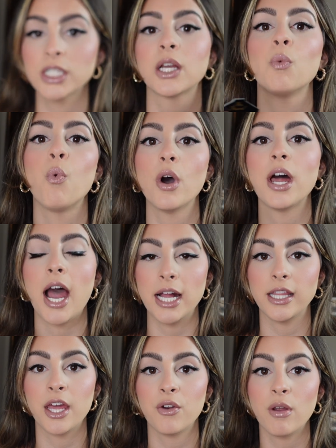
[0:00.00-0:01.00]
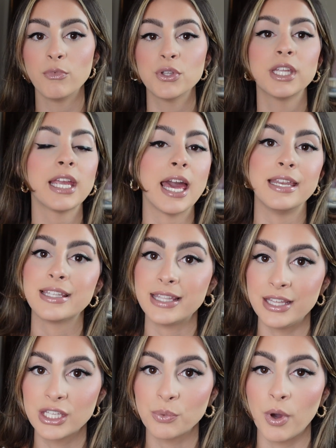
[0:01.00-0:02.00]
like what eyeliner I'm using, and it's
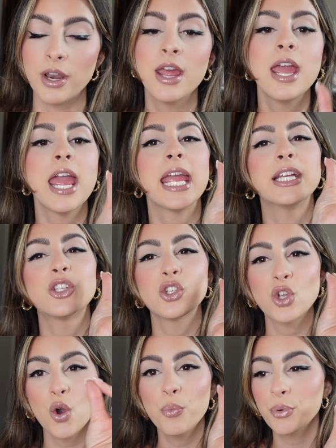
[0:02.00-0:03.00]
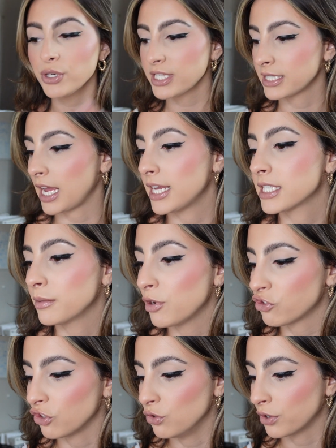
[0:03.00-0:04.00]
this one. It's so precise. Let me
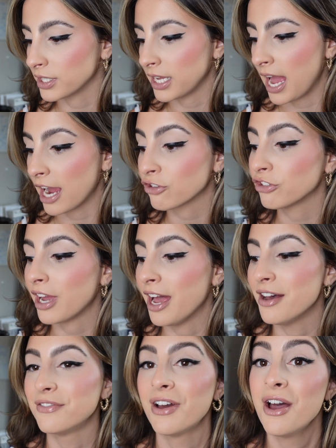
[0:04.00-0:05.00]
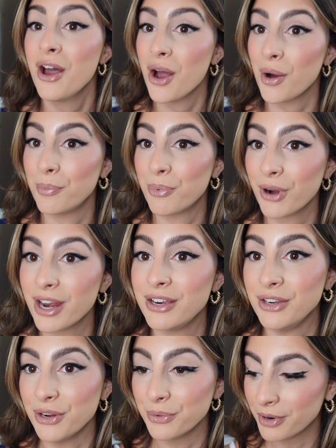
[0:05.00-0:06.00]
show you, because I actually have a brand
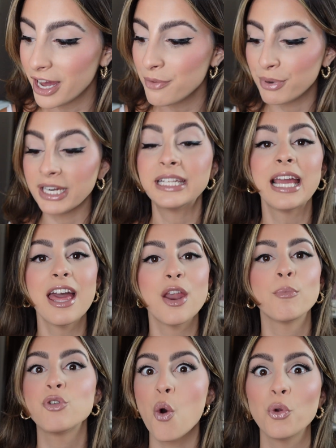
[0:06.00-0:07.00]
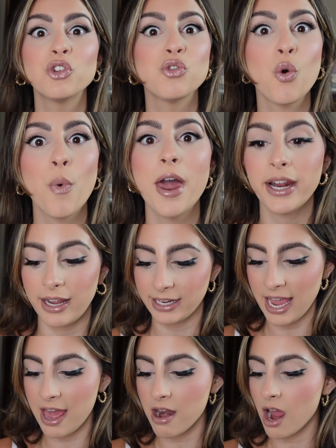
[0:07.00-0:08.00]
new one, but again, I'm going to a wedding. I
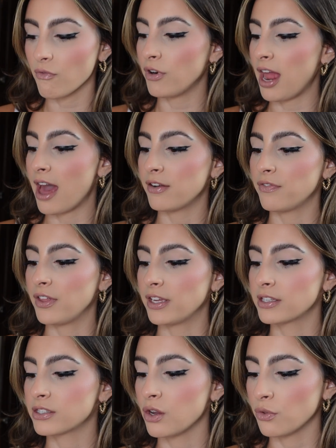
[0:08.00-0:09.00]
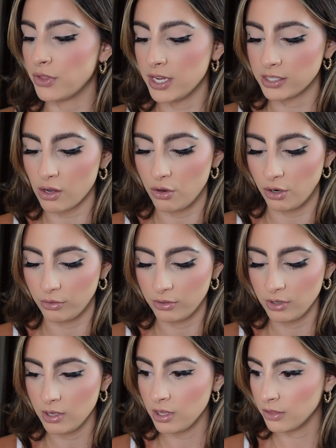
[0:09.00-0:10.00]
cannot run out of things. So this, oh no,
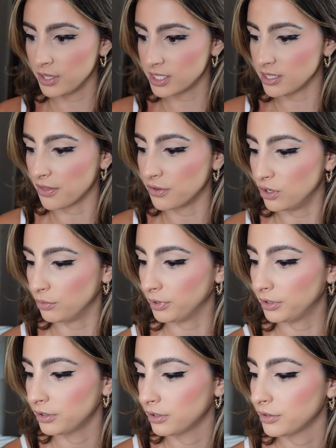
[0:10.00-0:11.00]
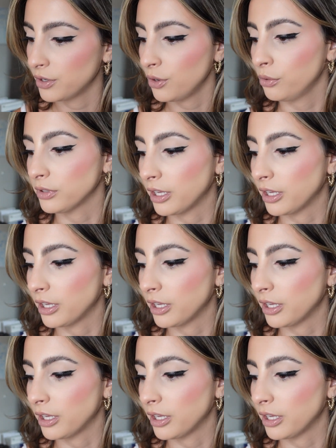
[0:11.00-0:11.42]
this is not the new one. Hold